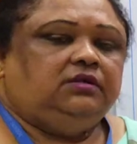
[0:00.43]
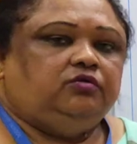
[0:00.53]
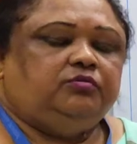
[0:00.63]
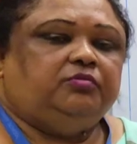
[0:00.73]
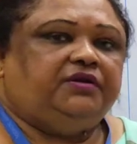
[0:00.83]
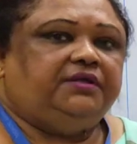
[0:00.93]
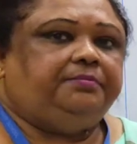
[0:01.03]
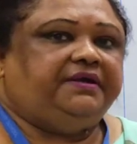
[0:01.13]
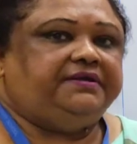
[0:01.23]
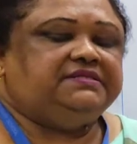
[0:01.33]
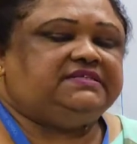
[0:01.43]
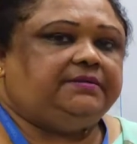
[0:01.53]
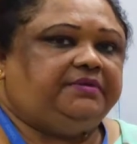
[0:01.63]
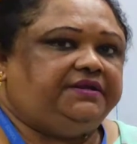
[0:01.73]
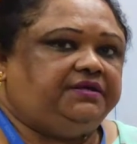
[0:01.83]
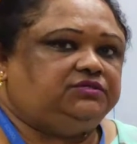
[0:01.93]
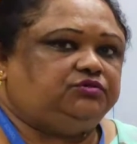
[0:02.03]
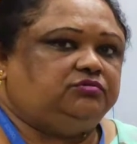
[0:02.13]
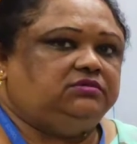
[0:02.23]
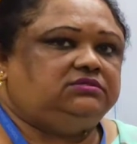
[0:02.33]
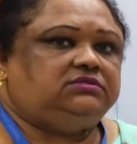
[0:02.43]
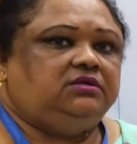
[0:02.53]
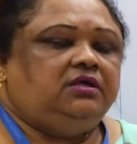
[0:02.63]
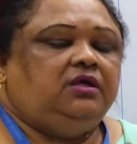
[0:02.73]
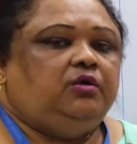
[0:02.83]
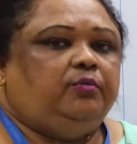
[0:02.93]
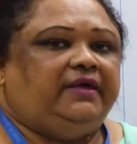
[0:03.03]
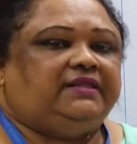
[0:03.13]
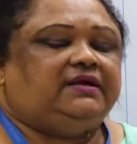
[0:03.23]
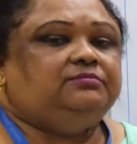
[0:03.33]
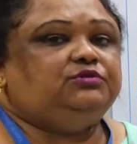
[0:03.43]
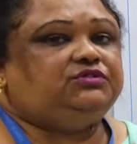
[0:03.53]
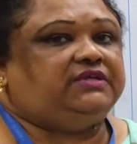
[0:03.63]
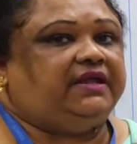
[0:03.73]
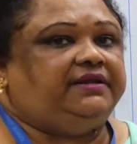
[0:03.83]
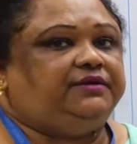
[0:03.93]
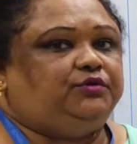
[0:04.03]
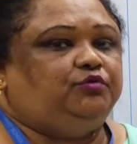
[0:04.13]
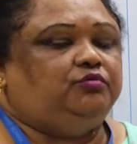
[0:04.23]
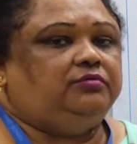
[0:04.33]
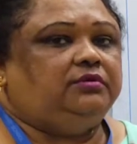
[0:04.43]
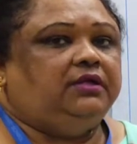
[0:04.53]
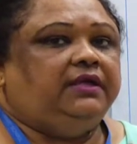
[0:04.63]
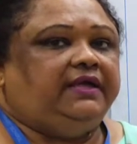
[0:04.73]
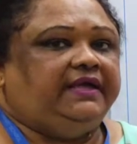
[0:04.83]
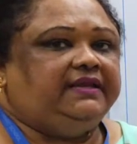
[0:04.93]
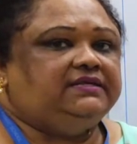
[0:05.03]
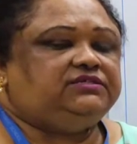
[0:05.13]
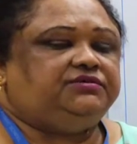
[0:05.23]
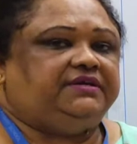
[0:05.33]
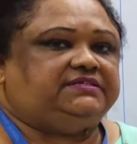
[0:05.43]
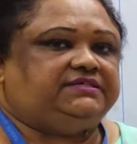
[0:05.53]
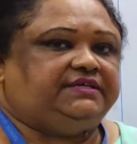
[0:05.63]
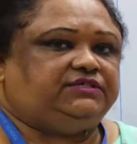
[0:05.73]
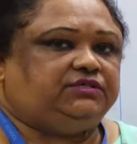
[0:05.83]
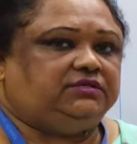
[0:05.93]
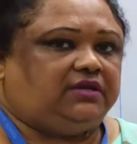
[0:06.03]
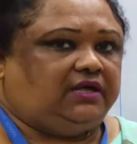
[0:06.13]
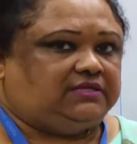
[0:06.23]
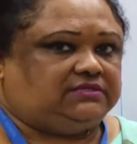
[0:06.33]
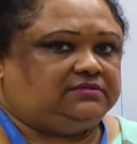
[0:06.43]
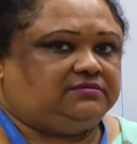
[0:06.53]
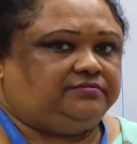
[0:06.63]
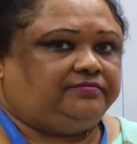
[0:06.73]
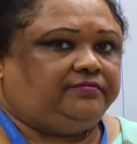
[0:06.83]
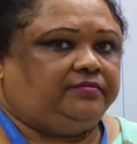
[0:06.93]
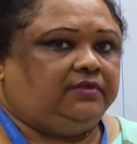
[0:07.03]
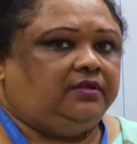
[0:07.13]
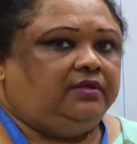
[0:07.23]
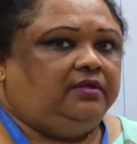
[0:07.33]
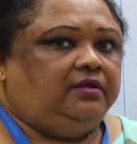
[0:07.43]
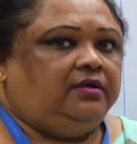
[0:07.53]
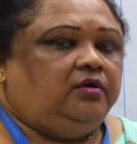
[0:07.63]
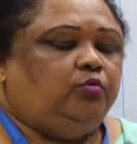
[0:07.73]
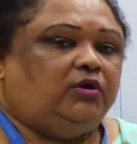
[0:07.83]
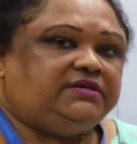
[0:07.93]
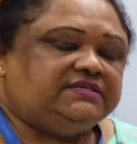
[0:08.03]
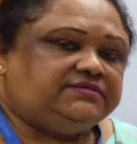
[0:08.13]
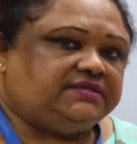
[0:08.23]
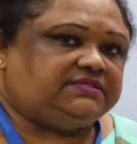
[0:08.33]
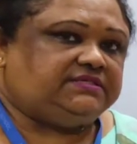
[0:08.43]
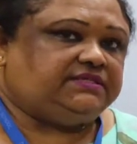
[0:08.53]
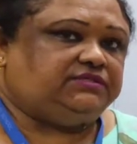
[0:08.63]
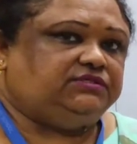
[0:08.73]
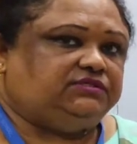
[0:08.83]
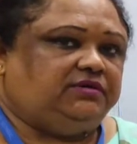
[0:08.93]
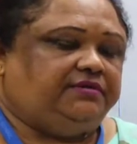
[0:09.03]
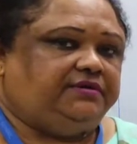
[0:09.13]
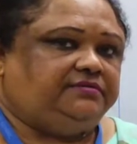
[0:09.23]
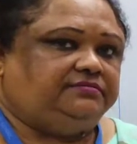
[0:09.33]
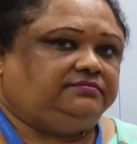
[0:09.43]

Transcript: Good morning, parents and my dear students. Welcome to Standard 2 English Recitation class. What is recitation, children?